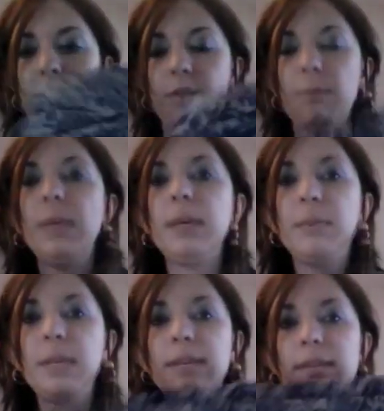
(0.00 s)
the big
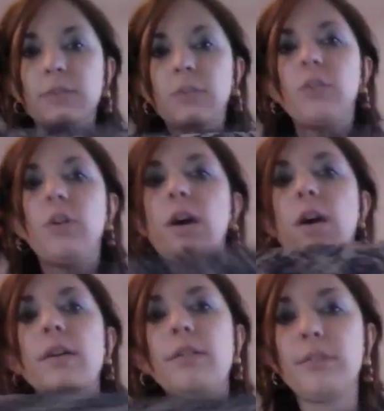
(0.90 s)
piece of
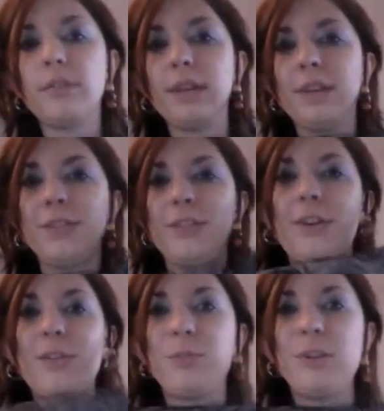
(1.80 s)
cloth. Here's
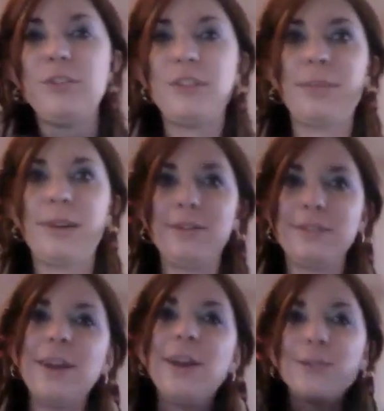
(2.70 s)
all the preaching about
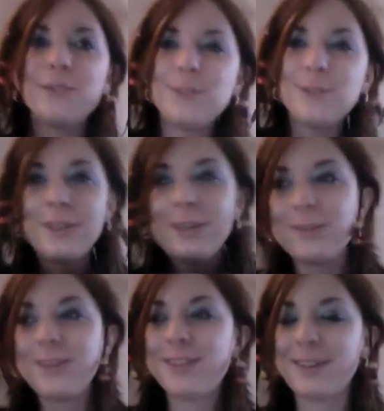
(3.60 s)
reusing,
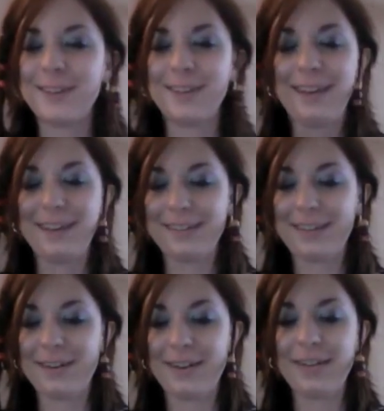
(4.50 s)
recycling,
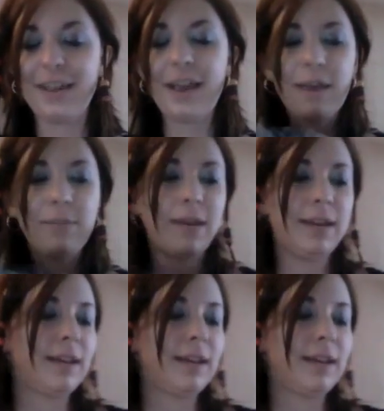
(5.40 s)
etc. But